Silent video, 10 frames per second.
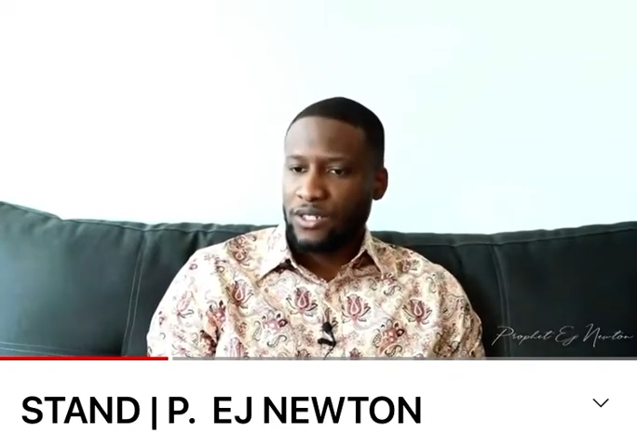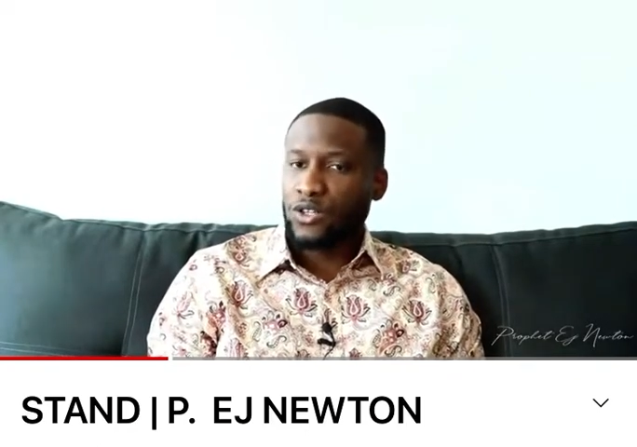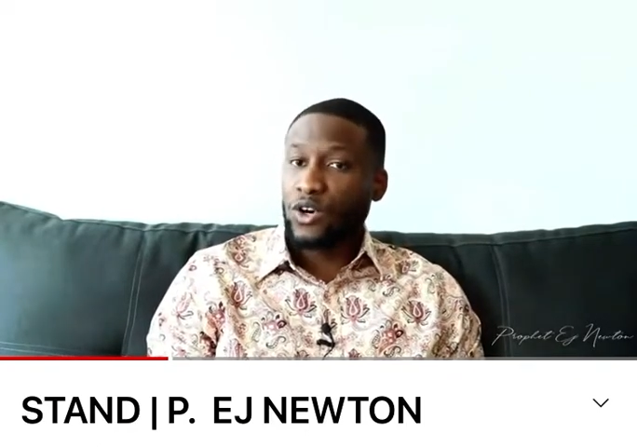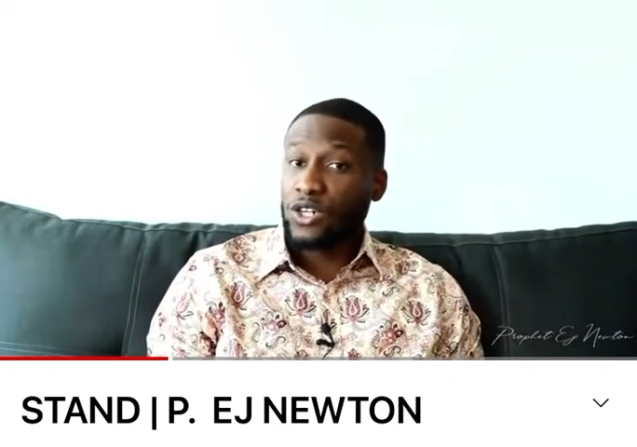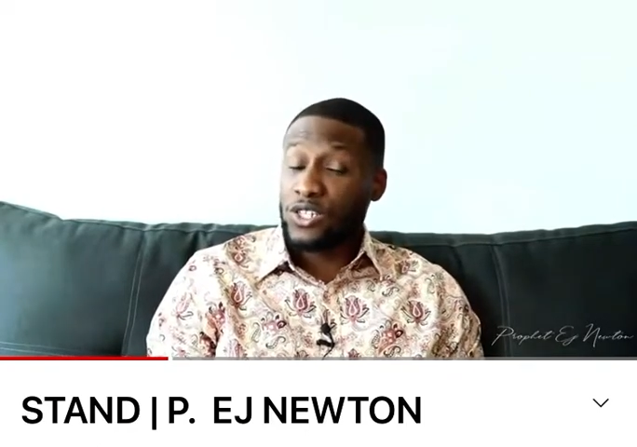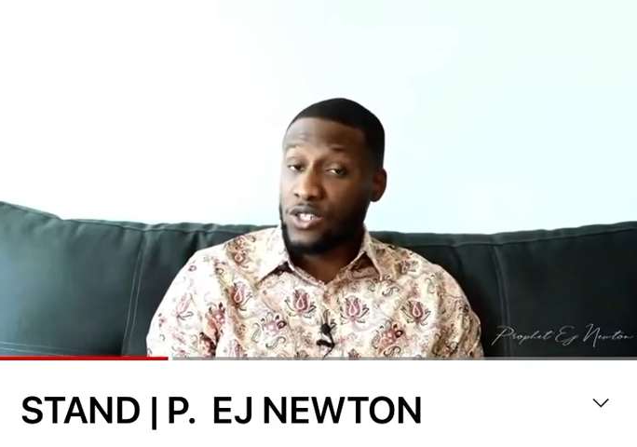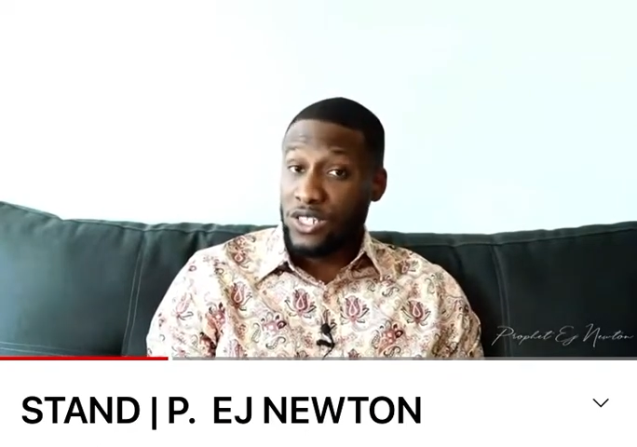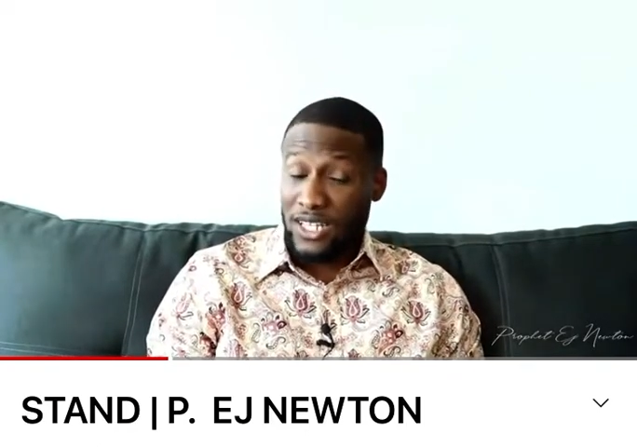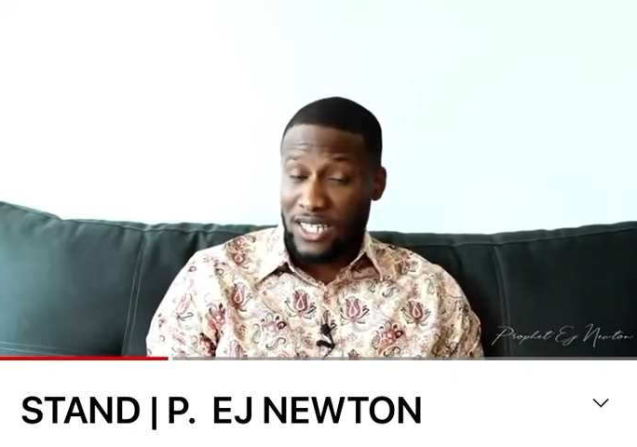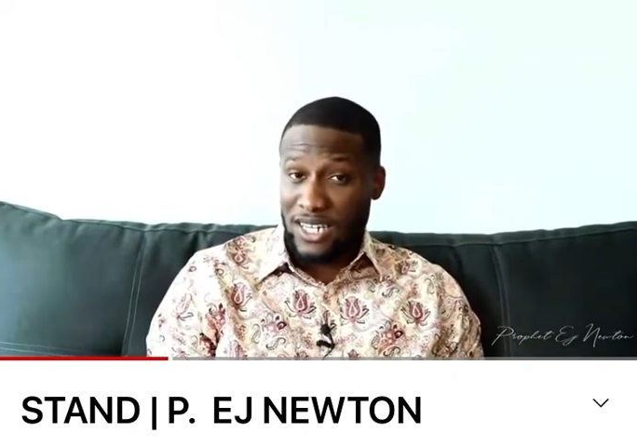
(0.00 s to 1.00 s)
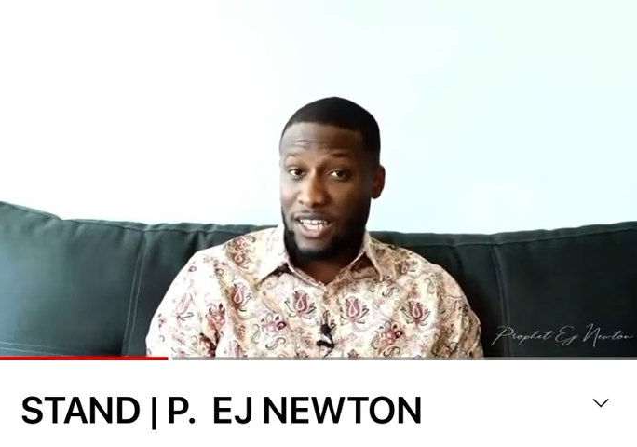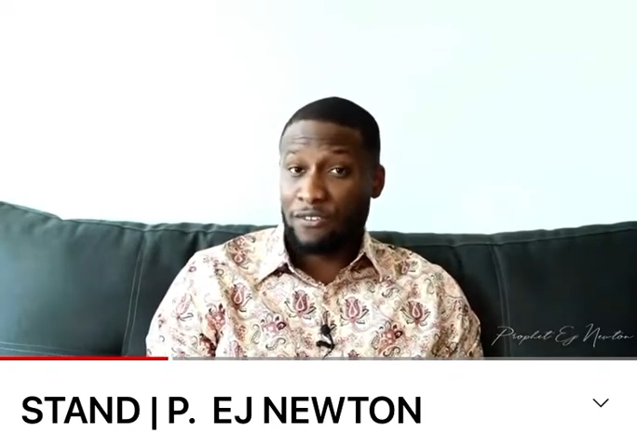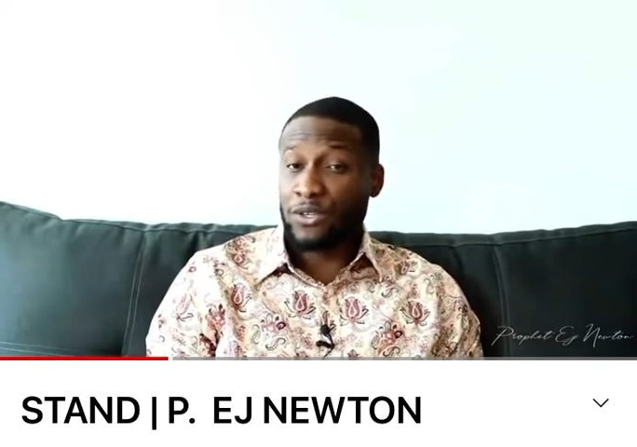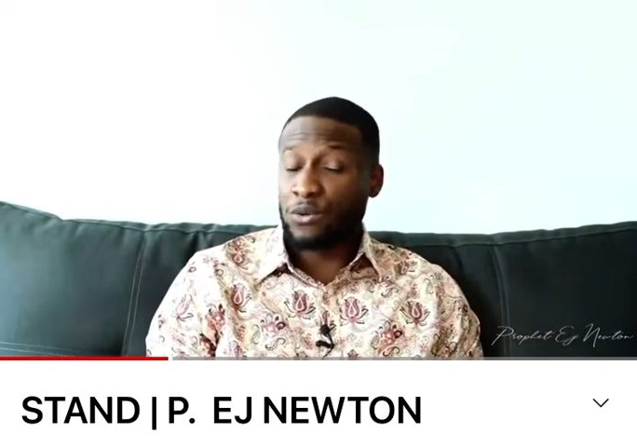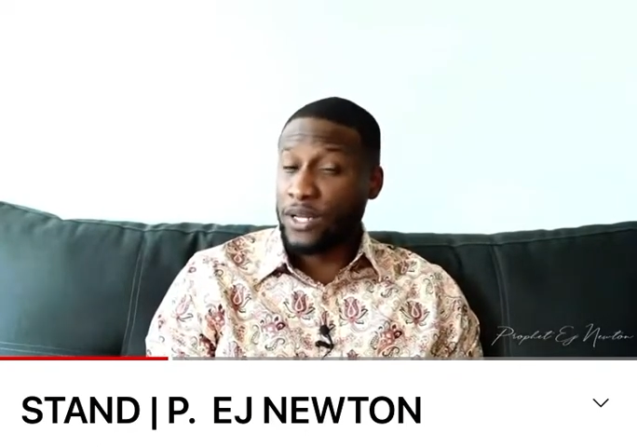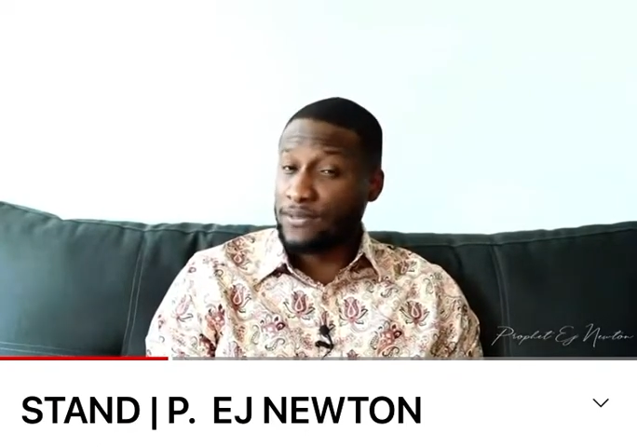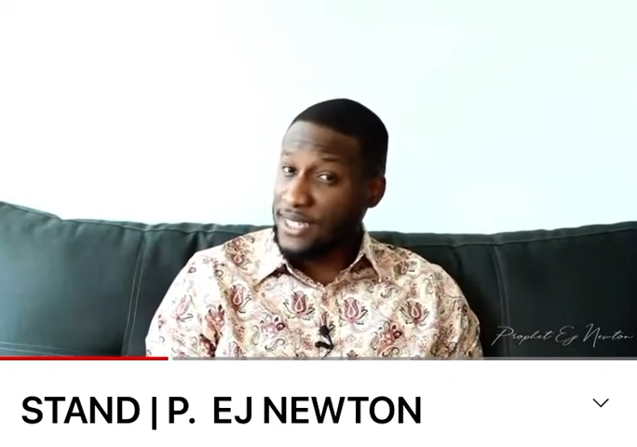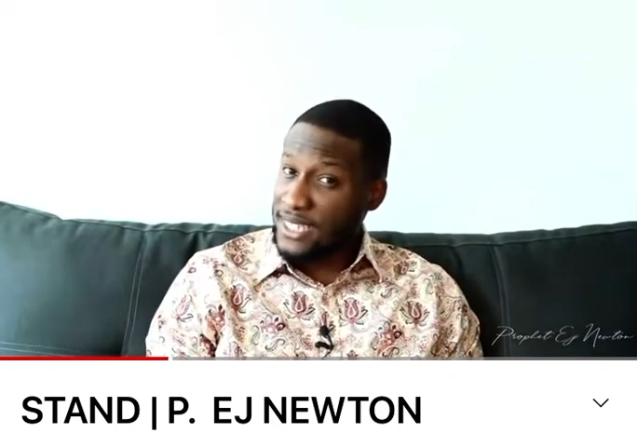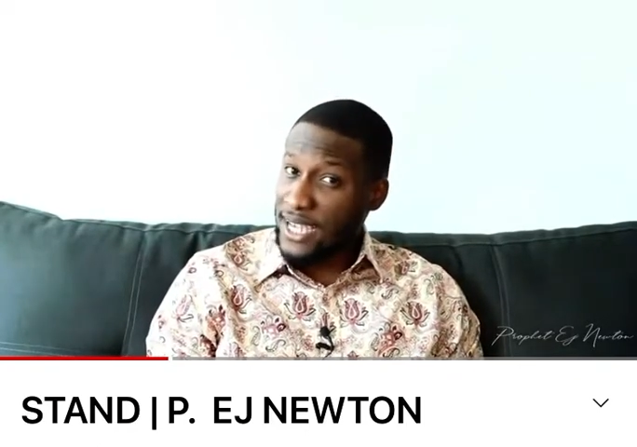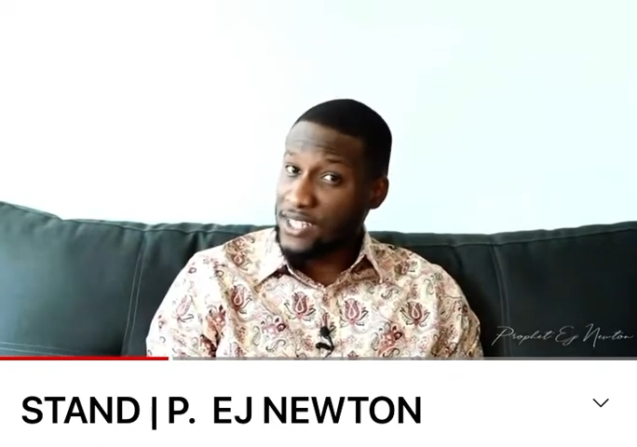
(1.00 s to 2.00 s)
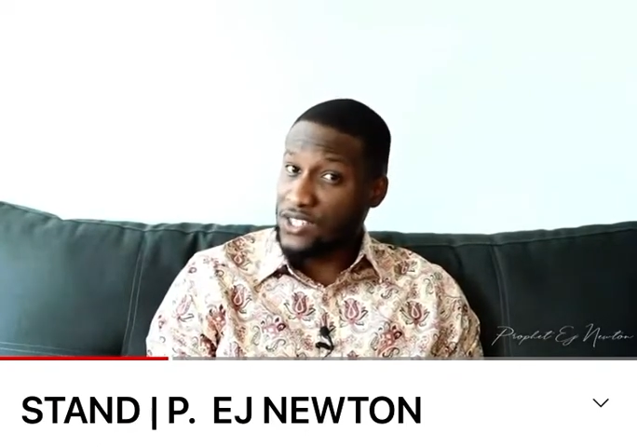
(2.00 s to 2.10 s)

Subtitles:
God is, listen, if you advertise